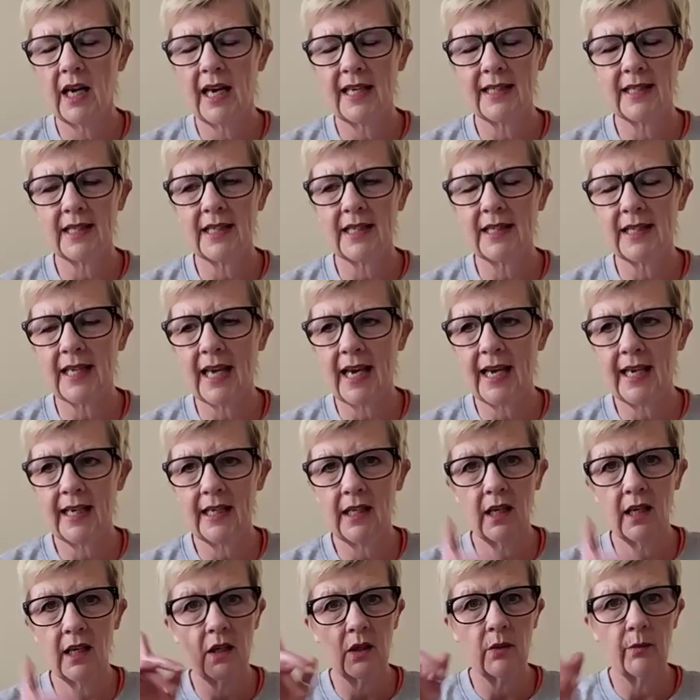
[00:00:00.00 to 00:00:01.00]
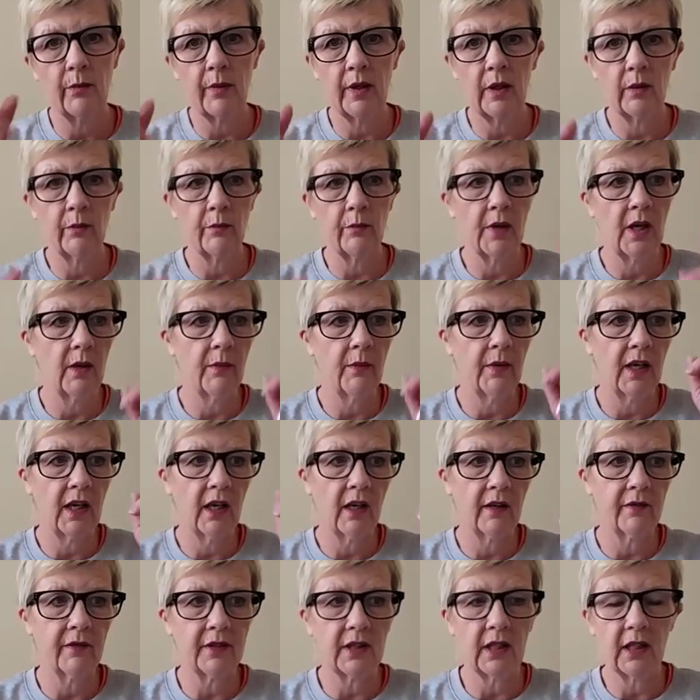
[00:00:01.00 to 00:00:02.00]
as I say, light bulb moment
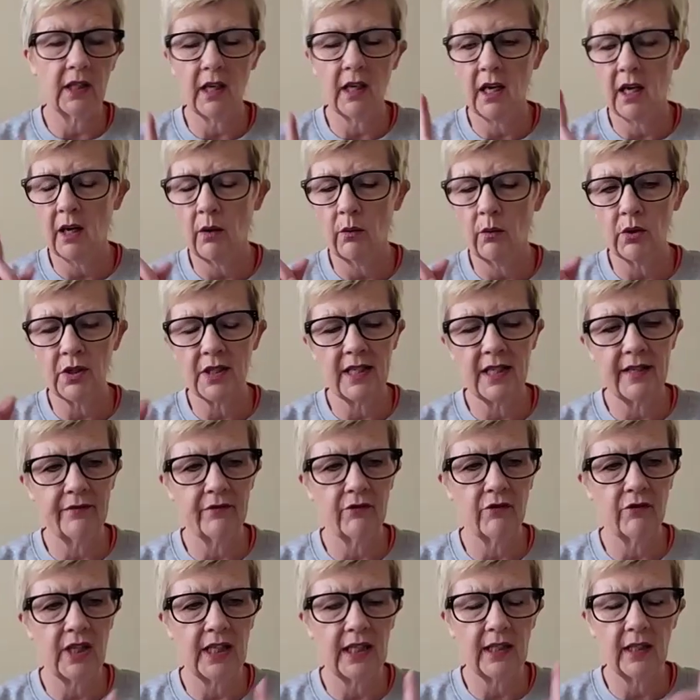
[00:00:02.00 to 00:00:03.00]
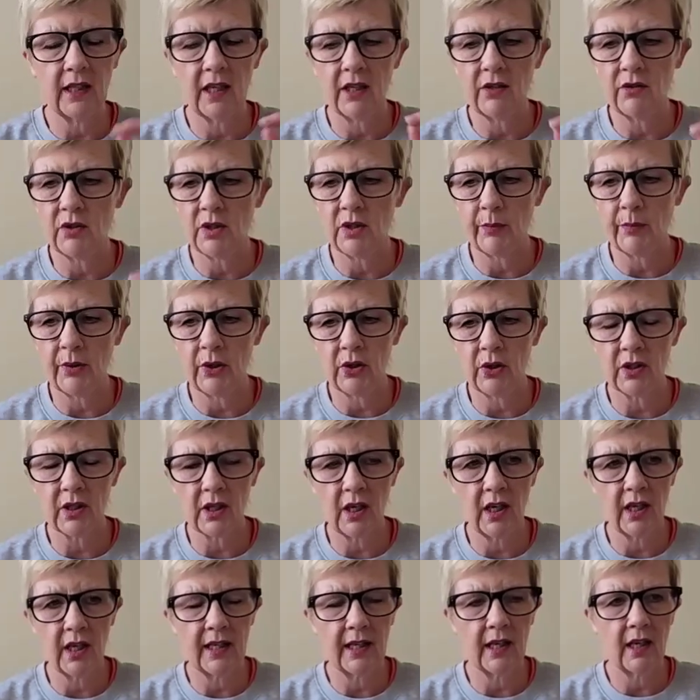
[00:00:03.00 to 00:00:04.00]
after, like, I wasn't even reading loads of books
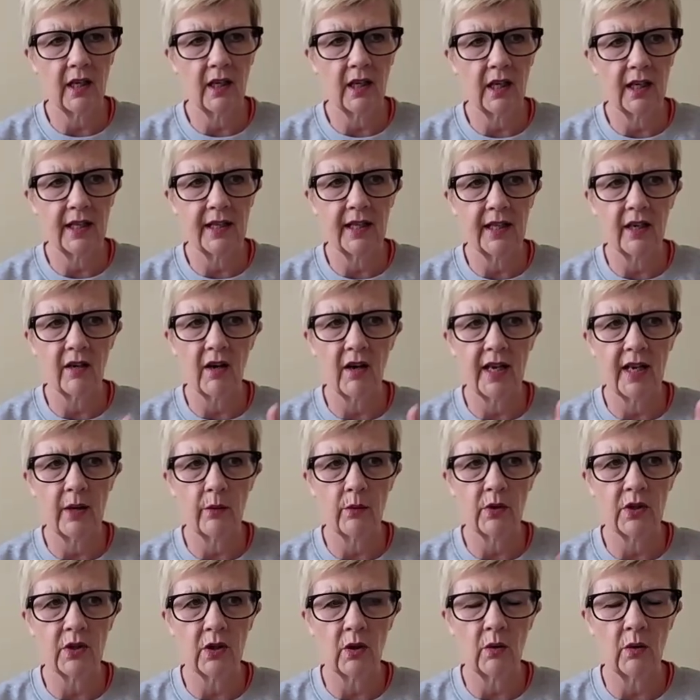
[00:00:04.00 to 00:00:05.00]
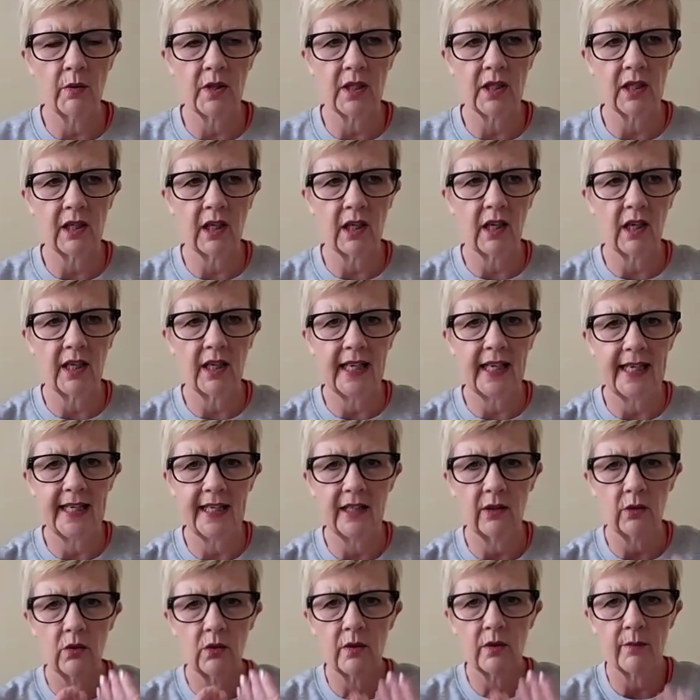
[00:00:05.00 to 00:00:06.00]
either. It was almost like I
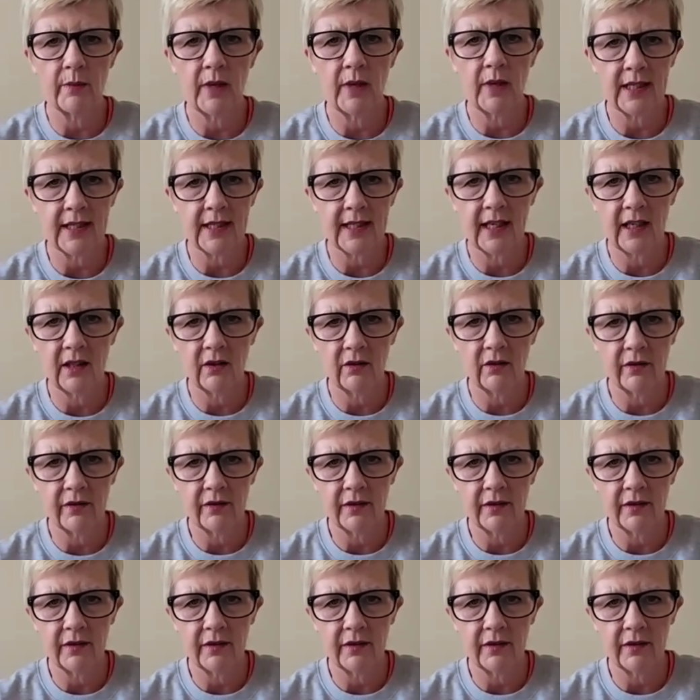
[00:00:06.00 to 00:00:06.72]
healed myself.